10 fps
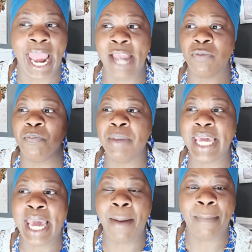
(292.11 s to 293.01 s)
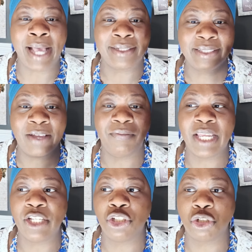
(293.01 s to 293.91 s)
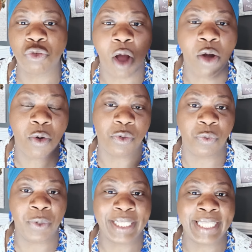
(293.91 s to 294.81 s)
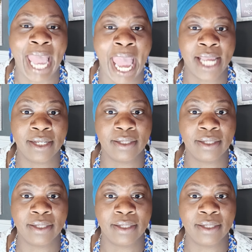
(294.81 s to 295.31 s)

and me and my siblings struggled with that.